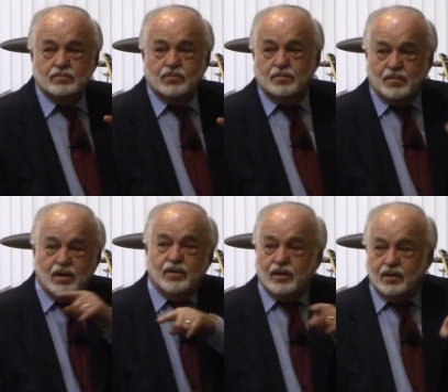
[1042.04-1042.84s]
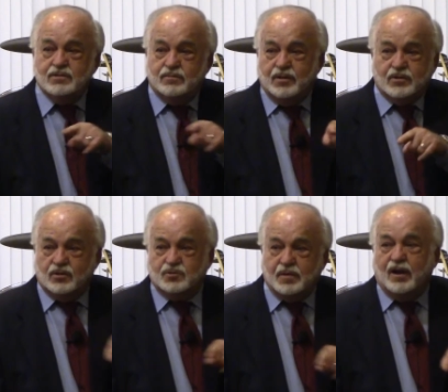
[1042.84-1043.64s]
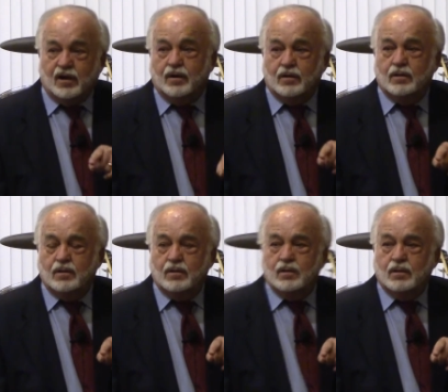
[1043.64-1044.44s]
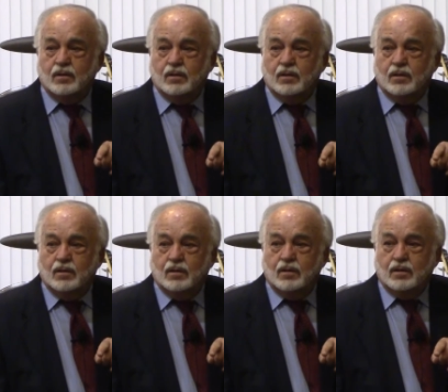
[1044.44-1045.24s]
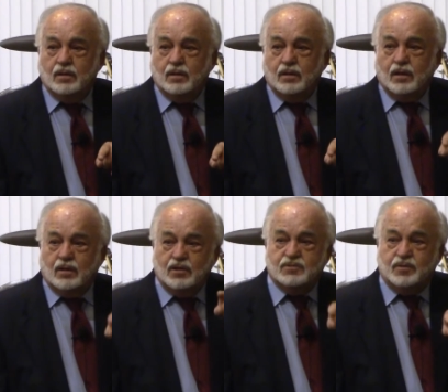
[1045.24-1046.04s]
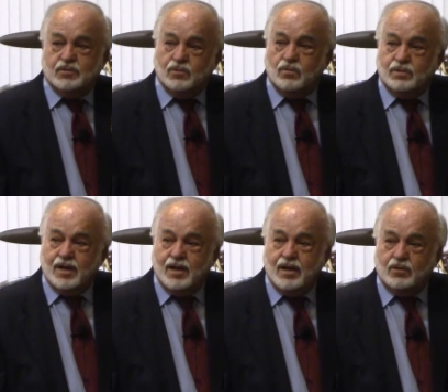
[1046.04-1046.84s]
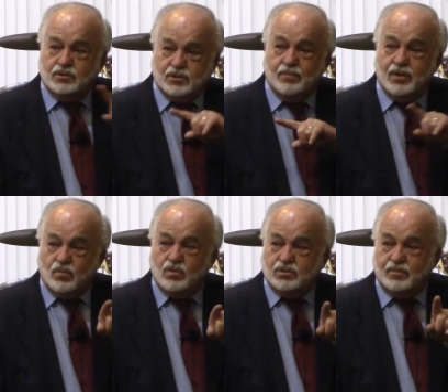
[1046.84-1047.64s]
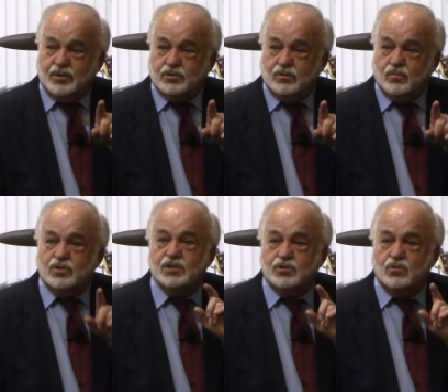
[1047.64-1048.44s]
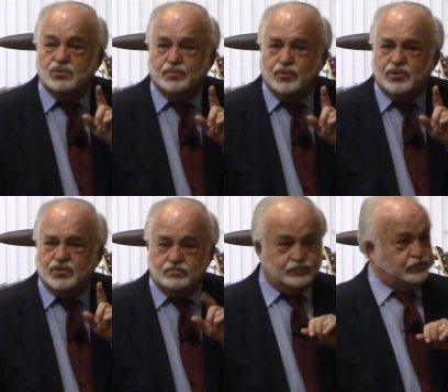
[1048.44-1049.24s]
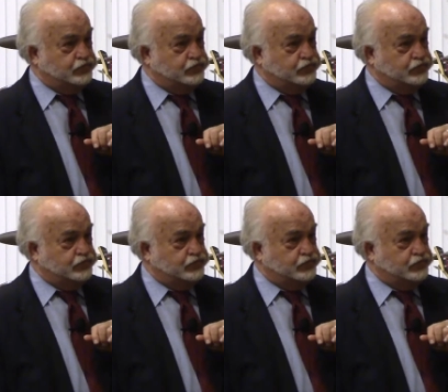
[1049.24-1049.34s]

But Mary and Elizabeth conspired. Hmm. And Elizabeth told Diane, if somebody wants to meet you, what does he do as a preacher?